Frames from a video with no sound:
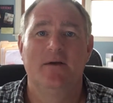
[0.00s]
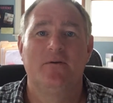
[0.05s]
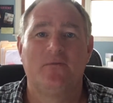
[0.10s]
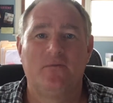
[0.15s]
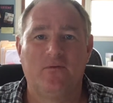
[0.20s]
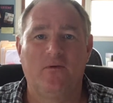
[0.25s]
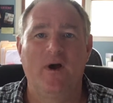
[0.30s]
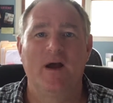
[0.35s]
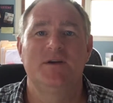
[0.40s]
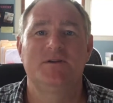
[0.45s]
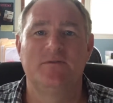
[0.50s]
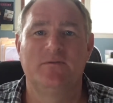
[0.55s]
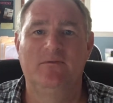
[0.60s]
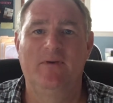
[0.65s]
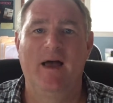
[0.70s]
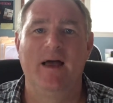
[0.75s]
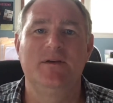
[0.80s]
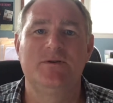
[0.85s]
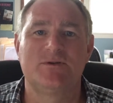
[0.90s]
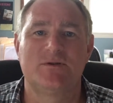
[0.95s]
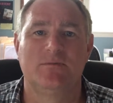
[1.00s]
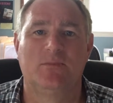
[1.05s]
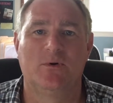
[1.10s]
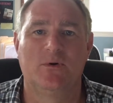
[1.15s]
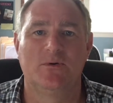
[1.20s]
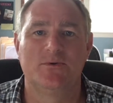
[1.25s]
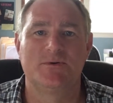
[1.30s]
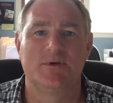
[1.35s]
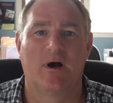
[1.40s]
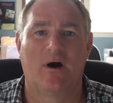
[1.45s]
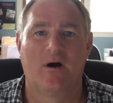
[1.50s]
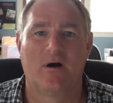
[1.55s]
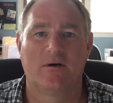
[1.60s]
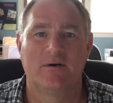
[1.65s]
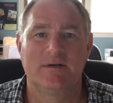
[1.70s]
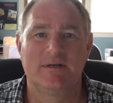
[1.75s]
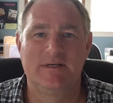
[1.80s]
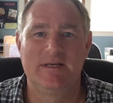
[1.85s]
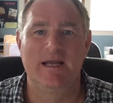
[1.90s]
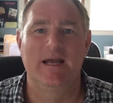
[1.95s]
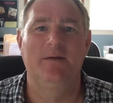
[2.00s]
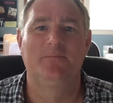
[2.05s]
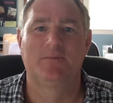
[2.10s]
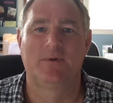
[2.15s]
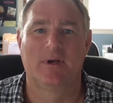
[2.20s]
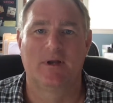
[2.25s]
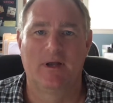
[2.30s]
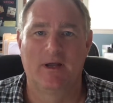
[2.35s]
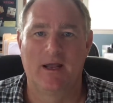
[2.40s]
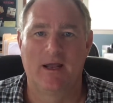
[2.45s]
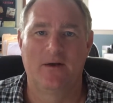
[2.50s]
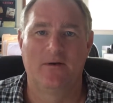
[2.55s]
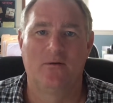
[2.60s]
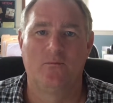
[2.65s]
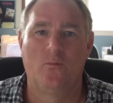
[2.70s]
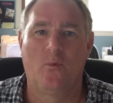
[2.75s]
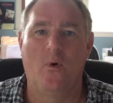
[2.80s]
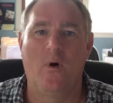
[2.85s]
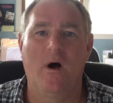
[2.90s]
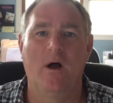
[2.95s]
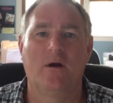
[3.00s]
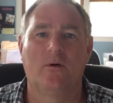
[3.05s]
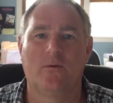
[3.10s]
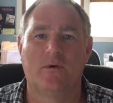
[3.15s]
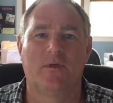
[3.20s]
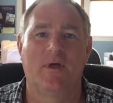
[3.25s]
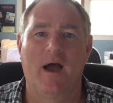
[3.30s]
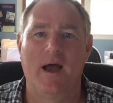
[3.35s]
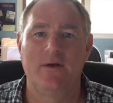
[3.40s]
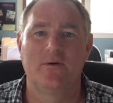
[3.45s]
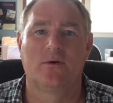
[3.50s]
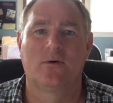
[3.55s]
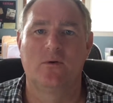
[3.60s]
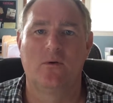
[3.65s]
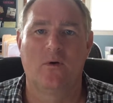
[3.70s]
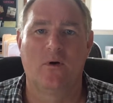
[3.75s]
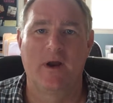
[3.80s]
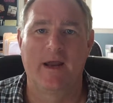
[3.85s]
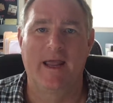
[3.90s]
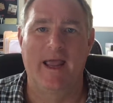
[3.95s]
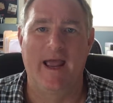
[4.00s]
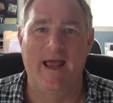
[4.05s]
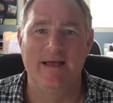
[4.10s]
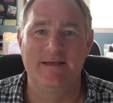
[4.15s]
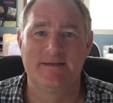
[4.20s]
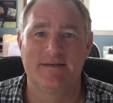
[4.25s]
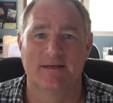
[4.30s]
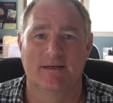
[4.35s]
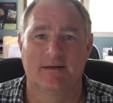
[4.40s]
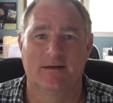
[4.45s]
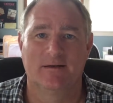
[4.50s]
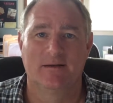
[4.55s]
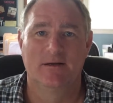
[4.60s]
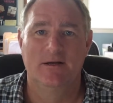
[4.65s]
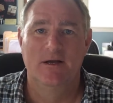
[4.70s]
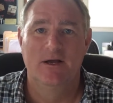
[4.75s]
Fresh vegetables are dipped in water with hydrochloric acid.